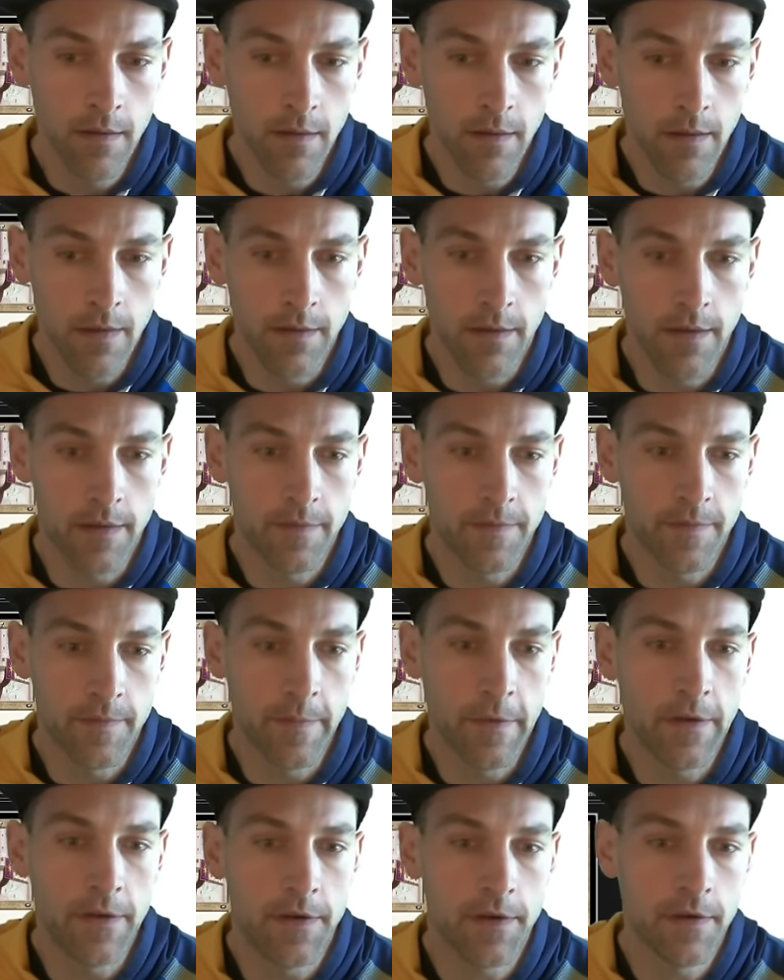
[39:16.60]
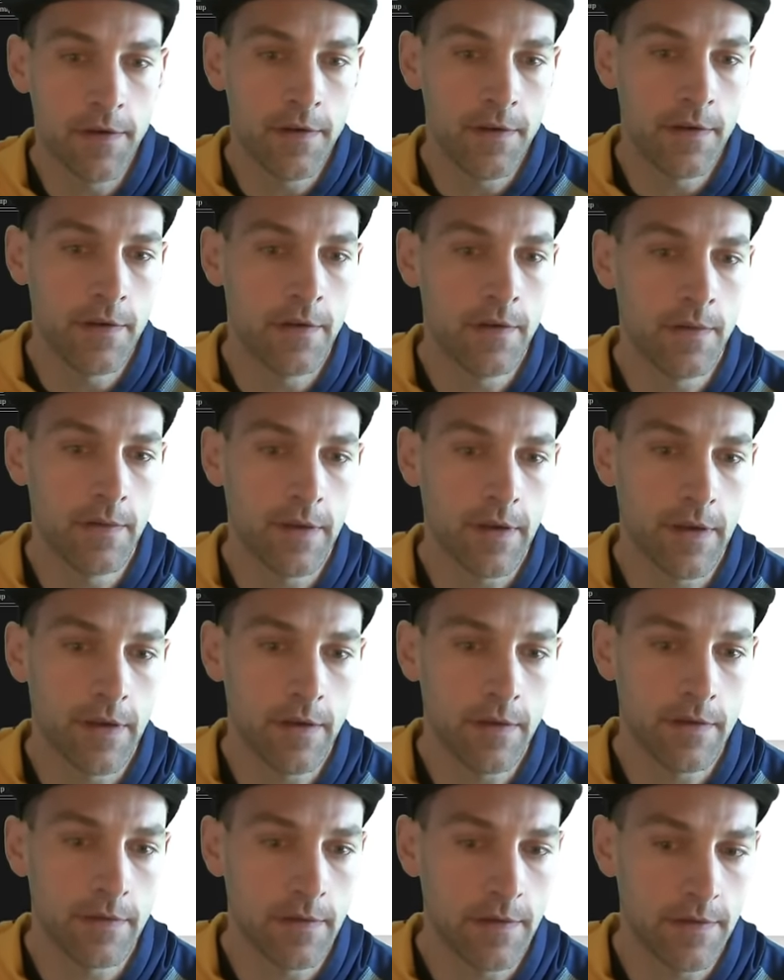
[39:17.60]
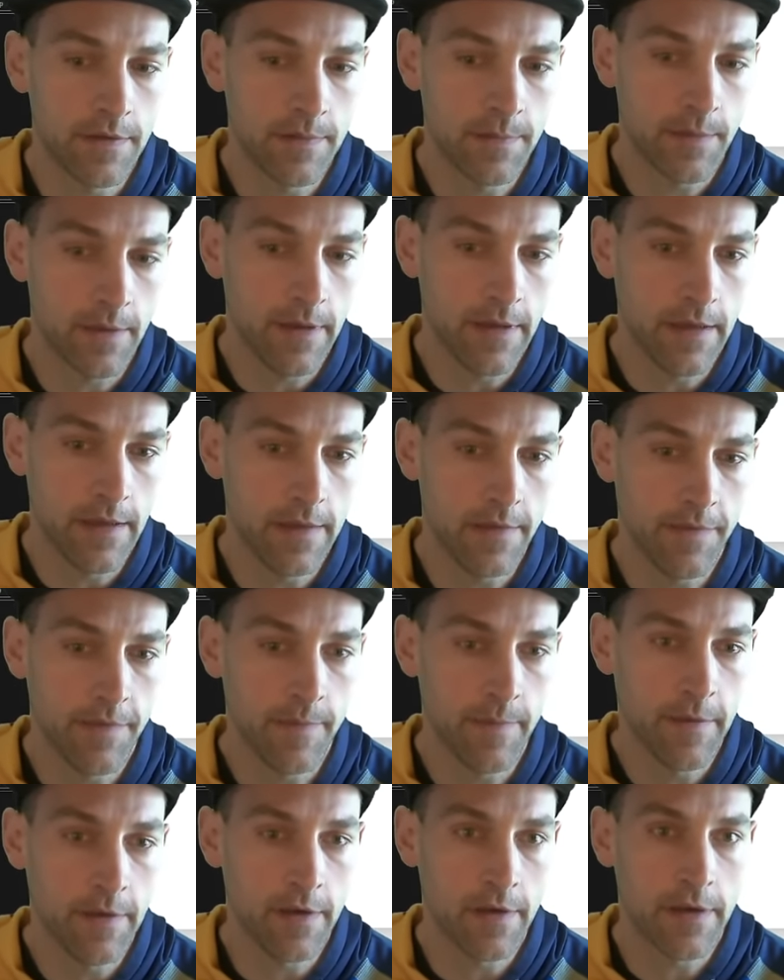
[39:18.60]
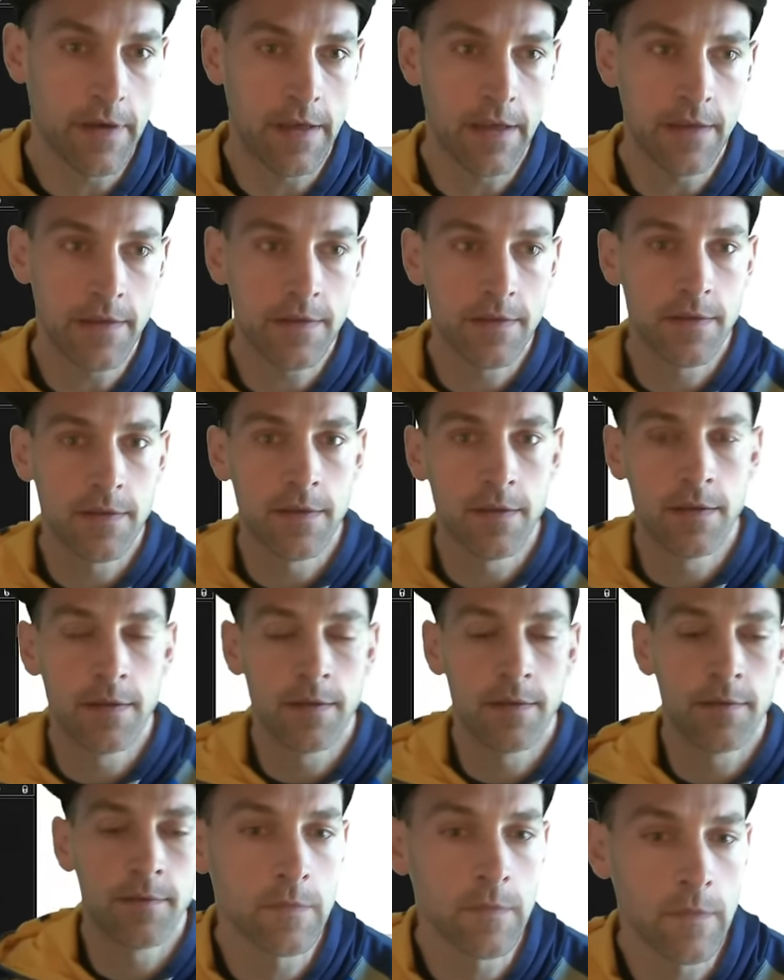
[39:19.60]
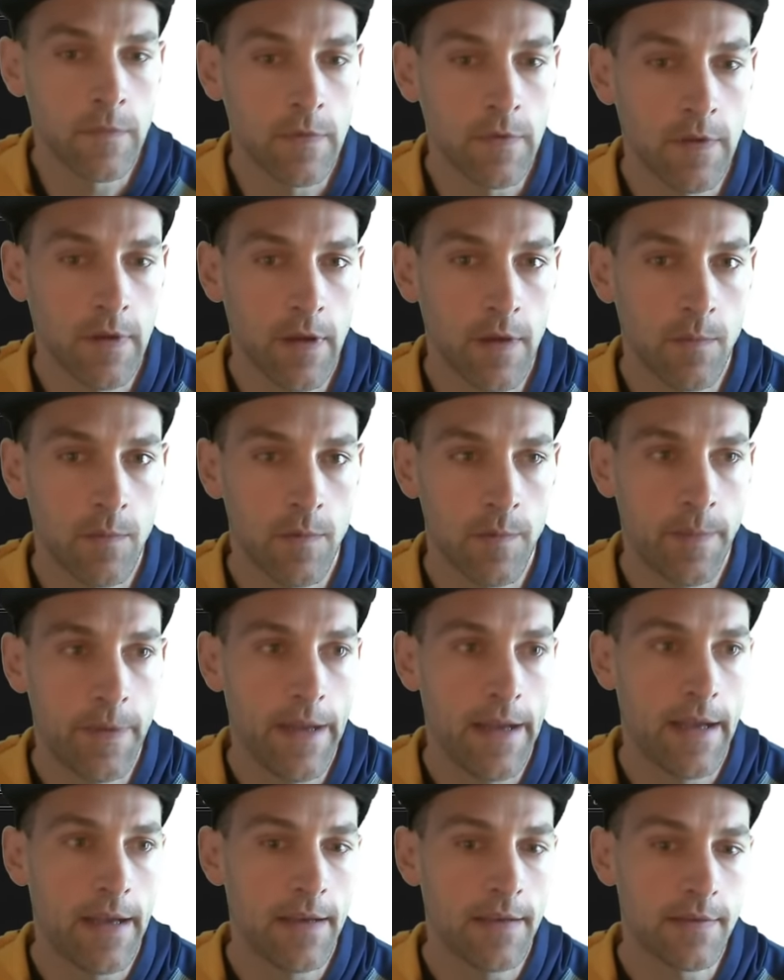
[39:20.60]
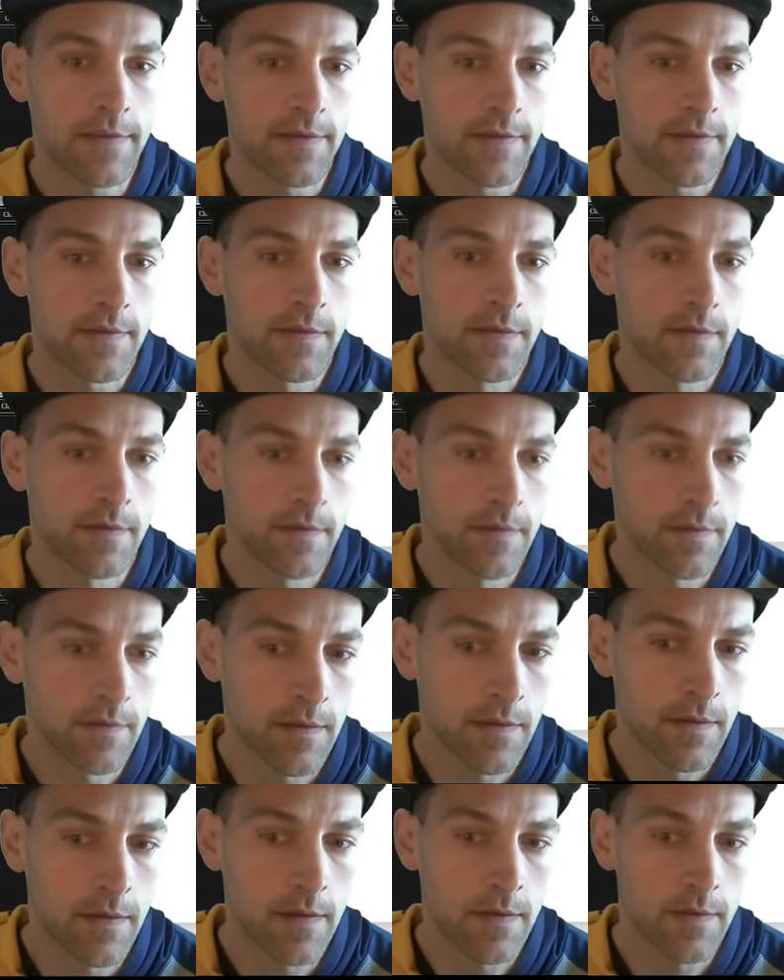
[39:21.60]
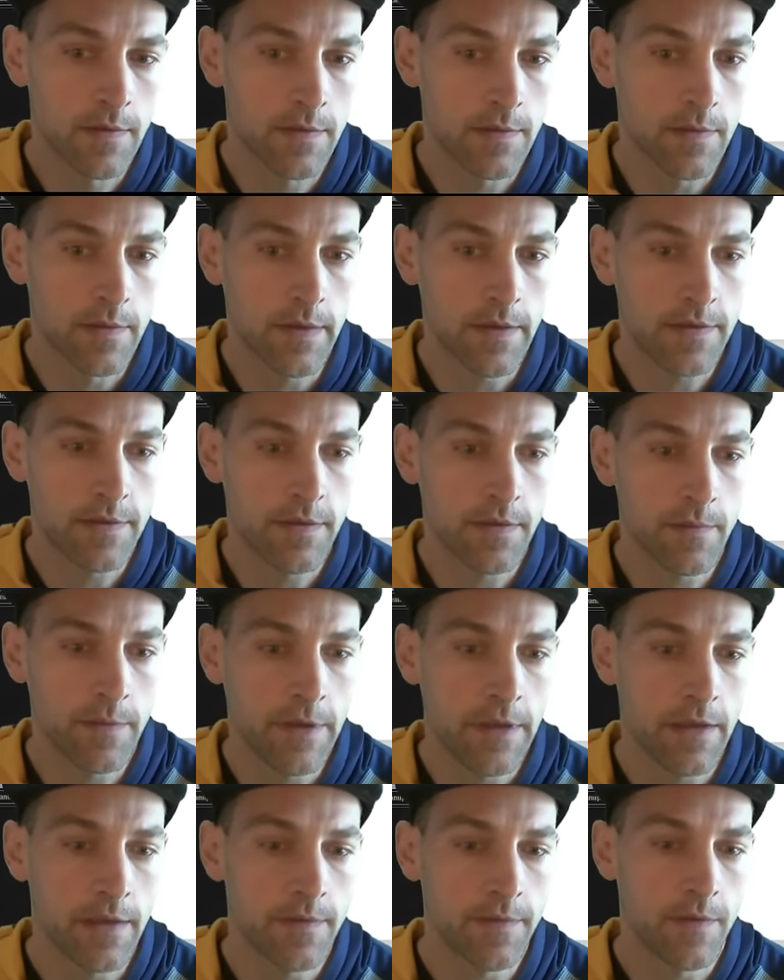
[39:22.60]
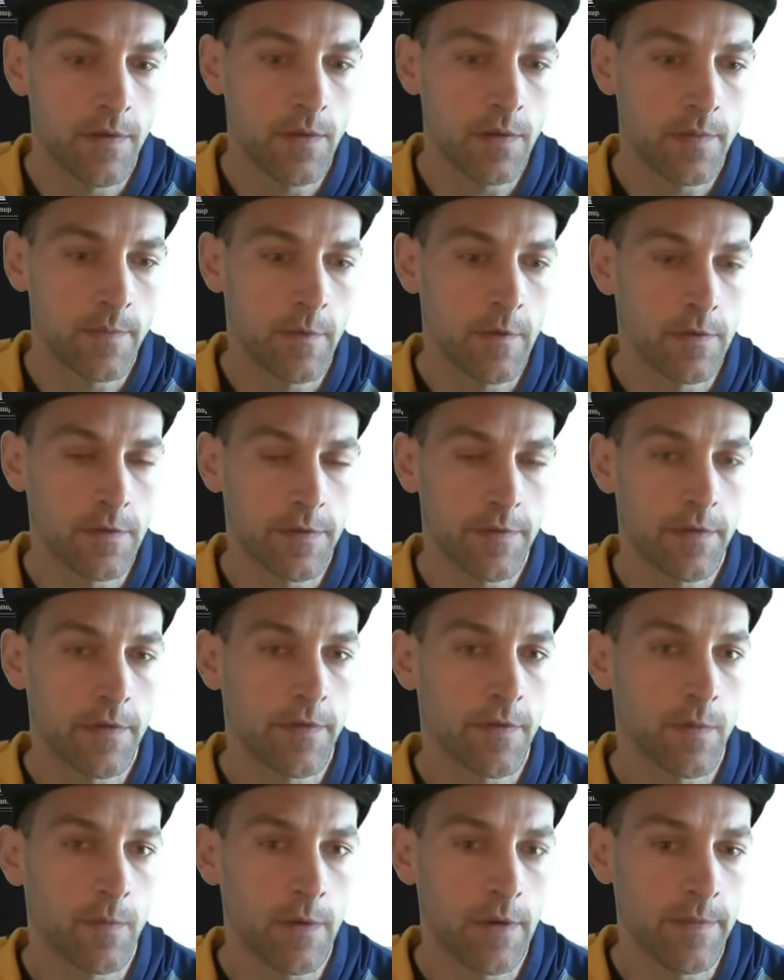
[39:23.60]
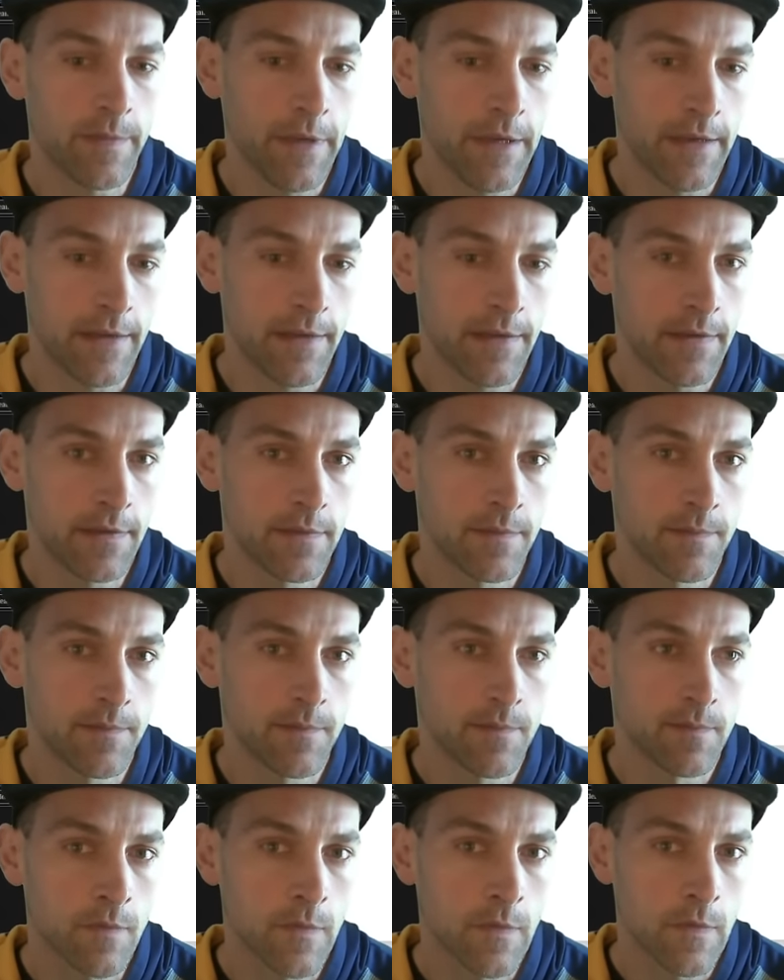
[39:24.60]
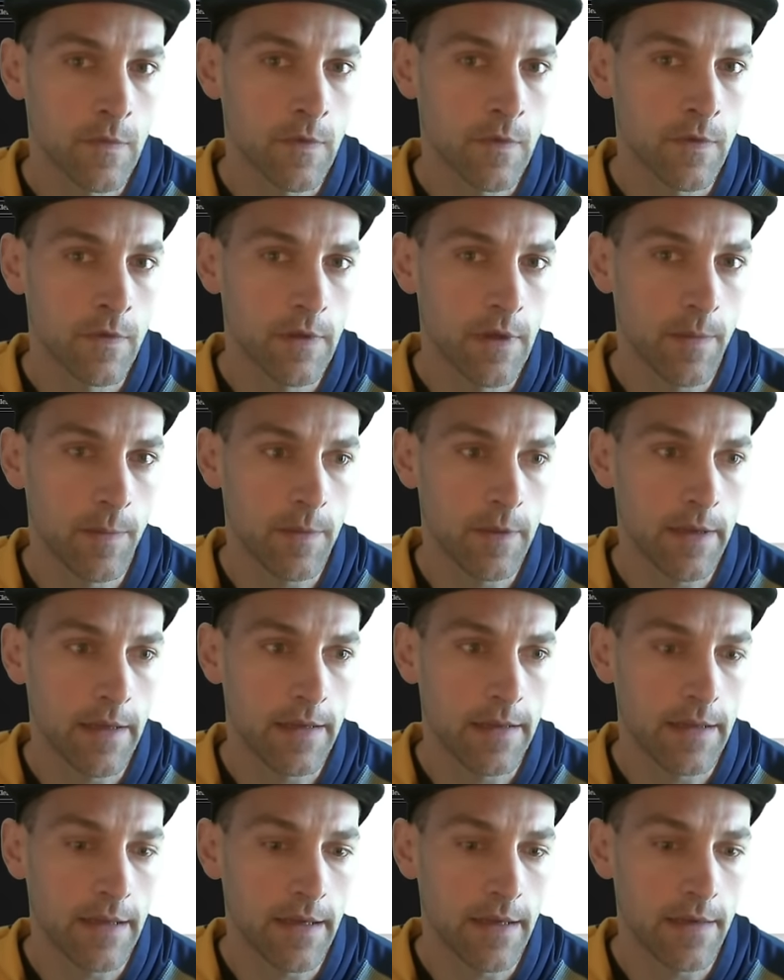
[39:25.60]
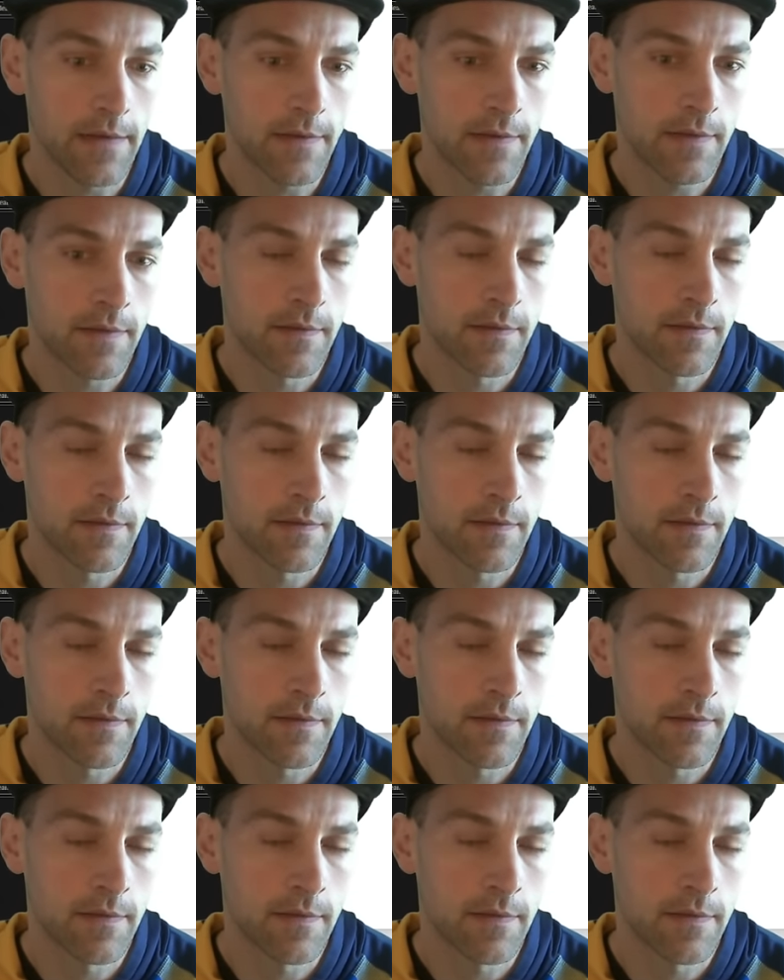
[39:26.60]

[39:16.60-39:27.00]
Another familiar. Okay, let's play the familiar, I guess. We'll pass. The next turn we can invoke a Mulldrifter for one mana. They play a land.